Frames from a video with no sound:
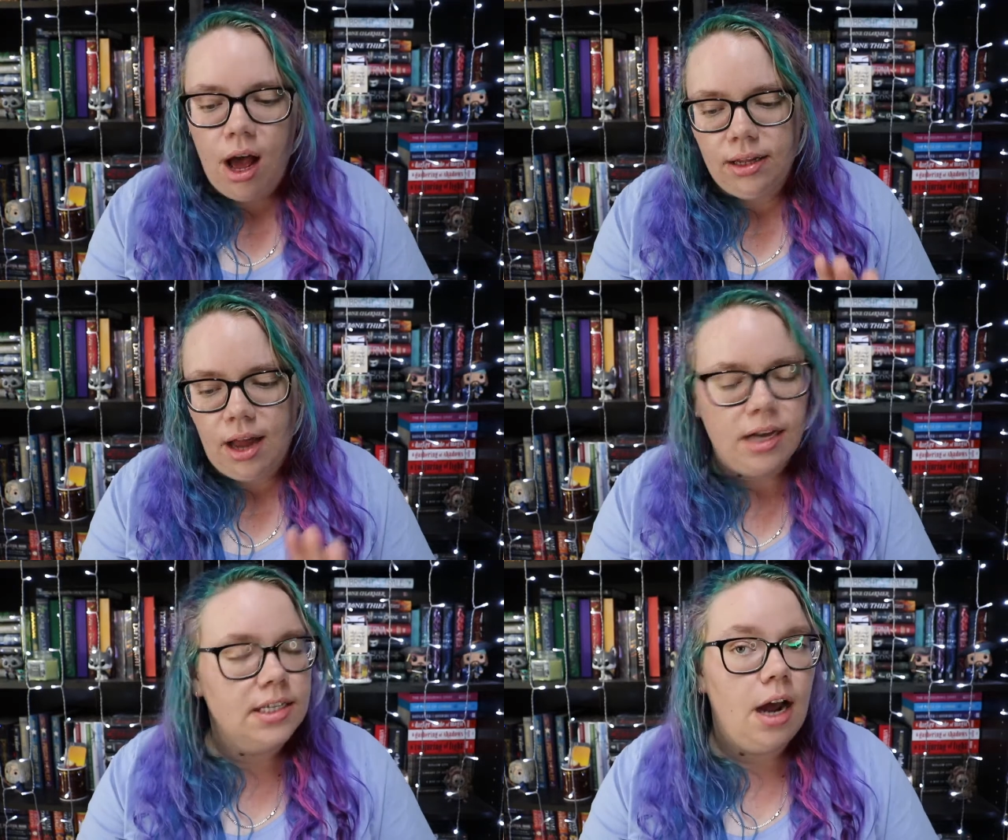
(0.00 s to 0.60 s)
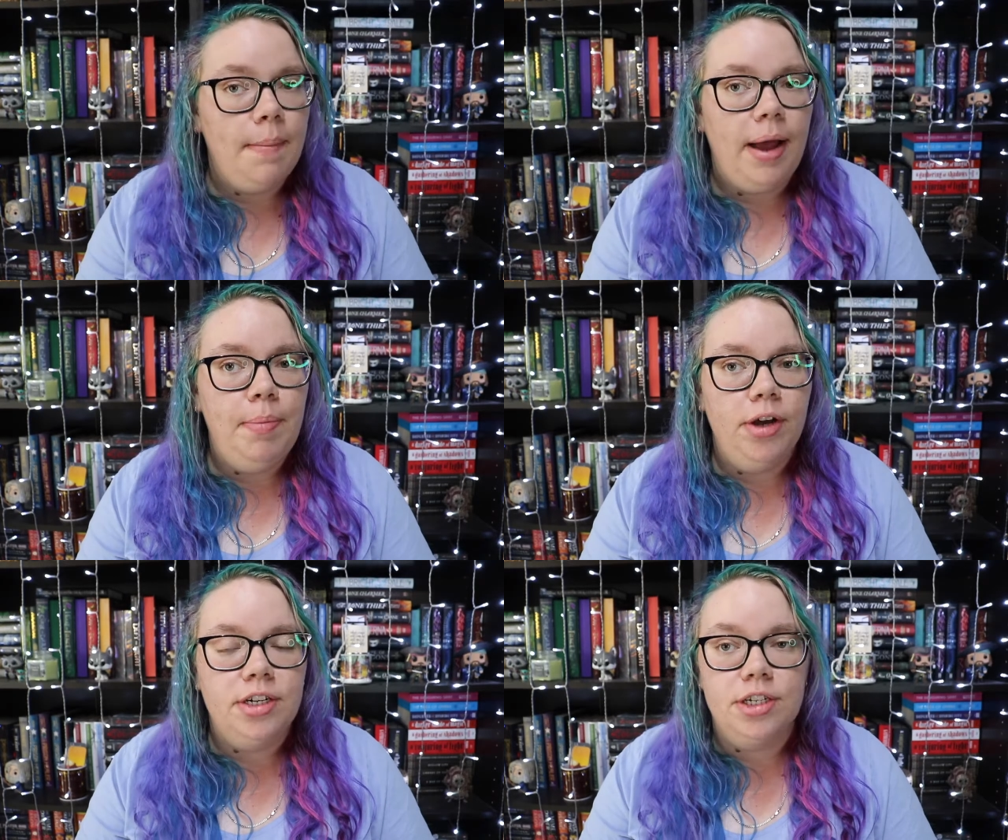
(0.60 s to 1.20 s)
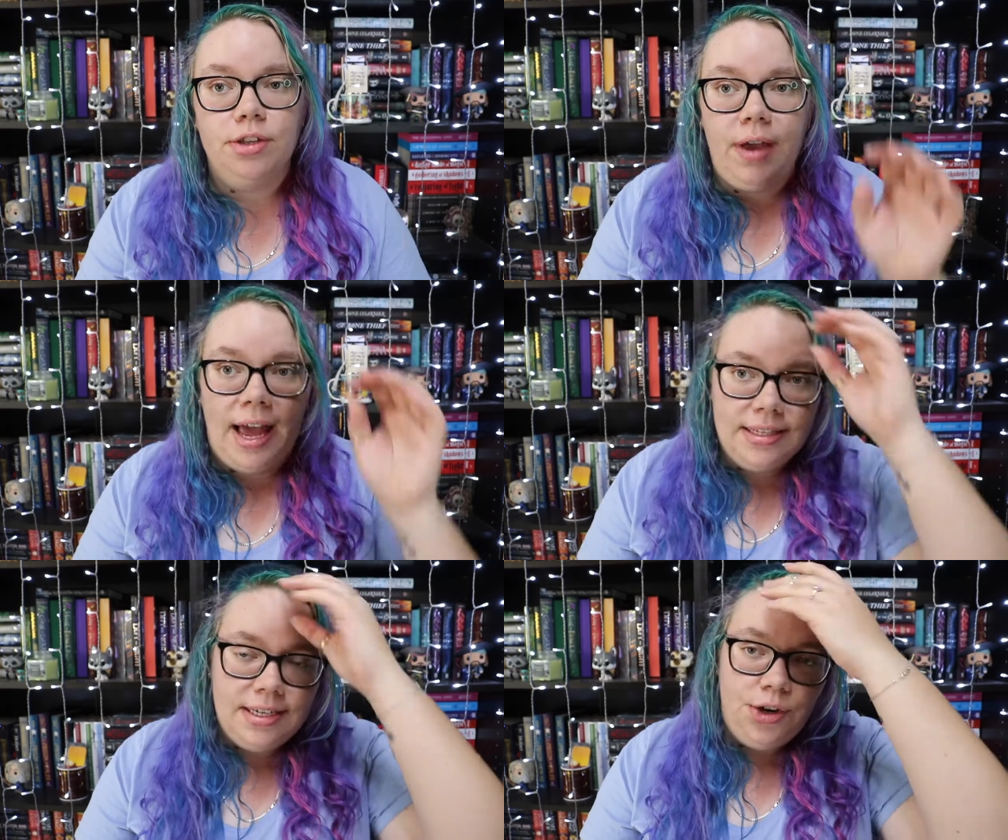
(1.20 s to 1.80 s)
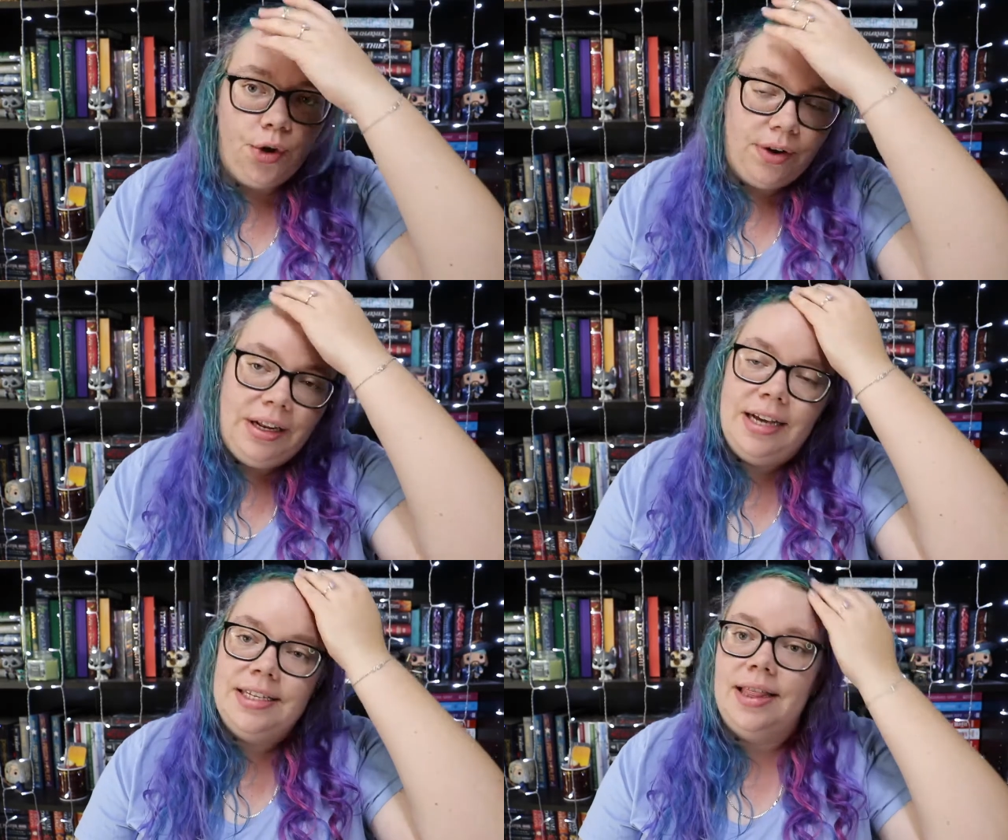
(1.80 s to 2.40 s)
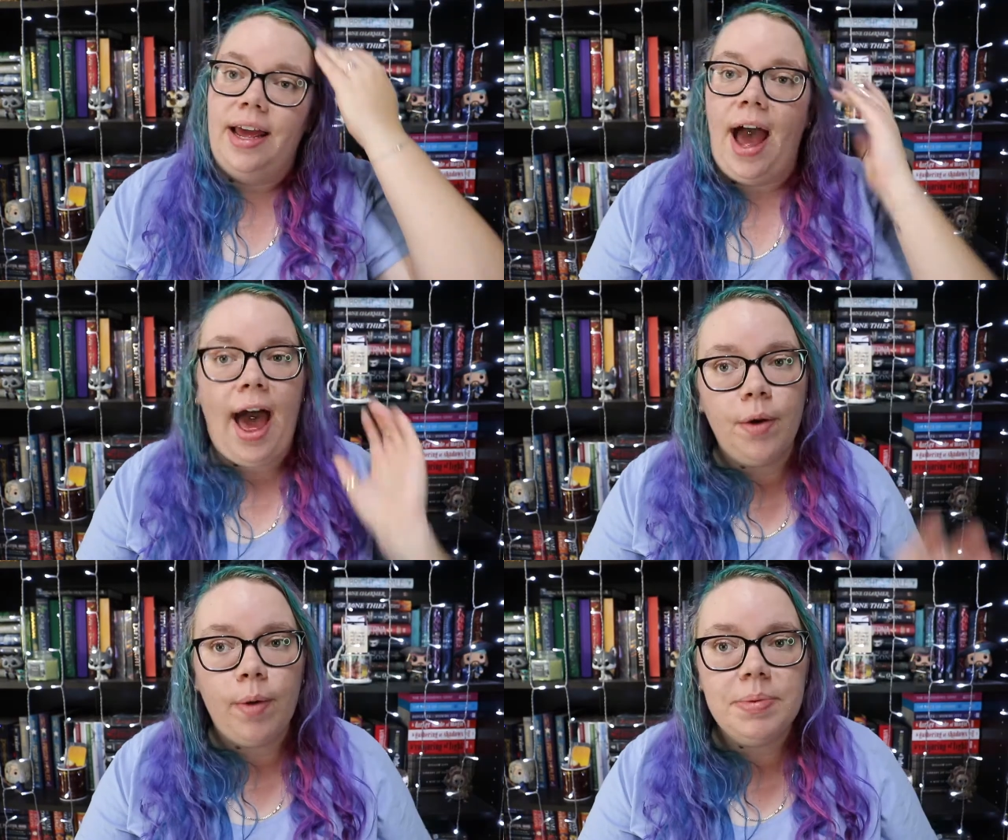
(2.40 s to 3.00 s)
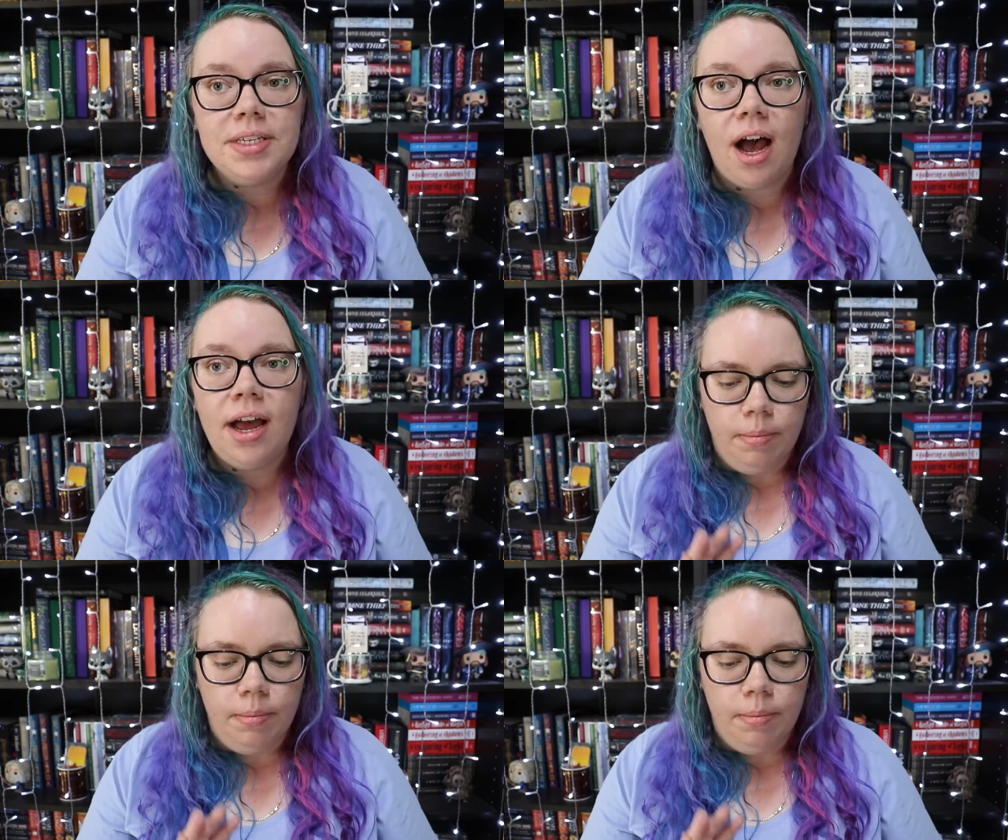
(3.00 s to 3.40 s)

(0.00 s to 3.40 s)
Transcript: Last time I purchased through Etsy, not realizing they had a website.